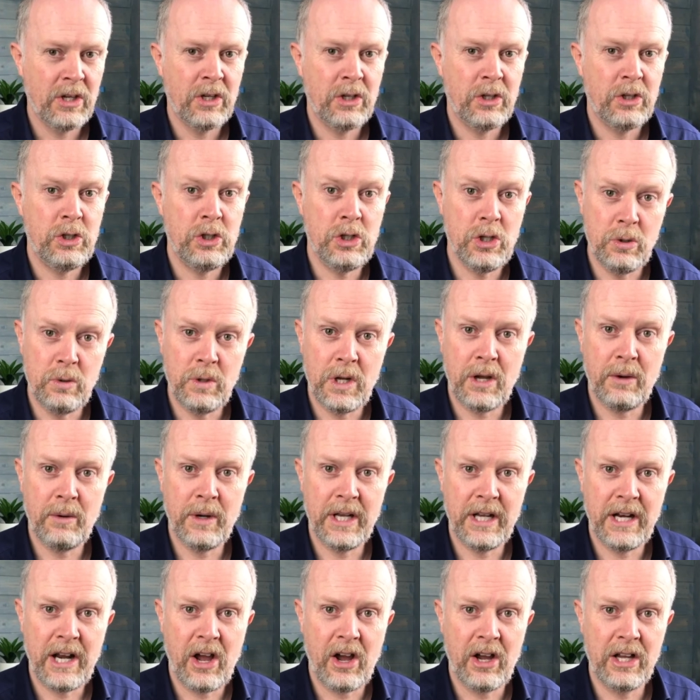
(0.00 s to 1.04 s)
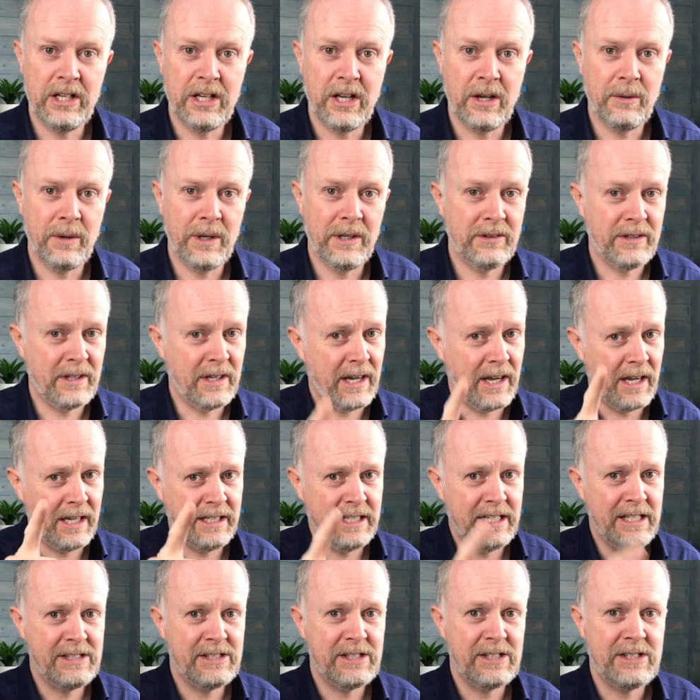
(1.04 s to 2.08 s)
you know it and I know it that I
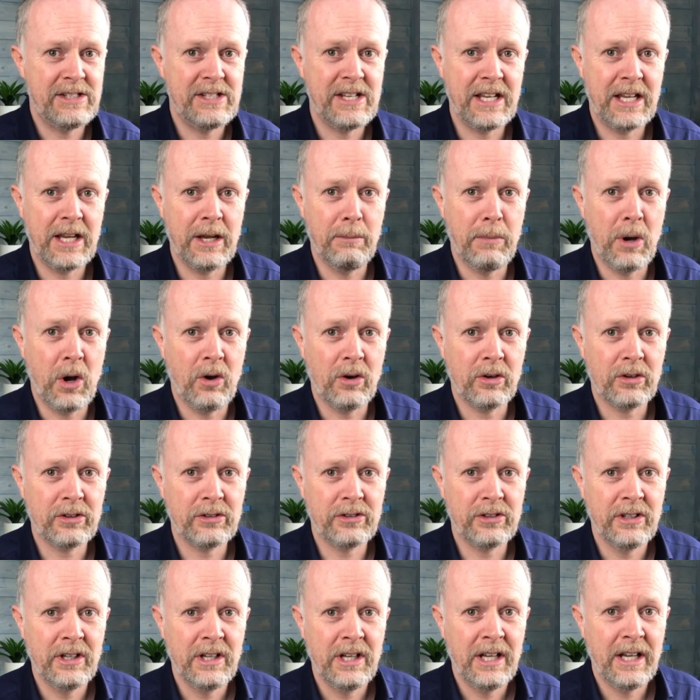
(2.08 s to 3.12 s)
need to tick a box,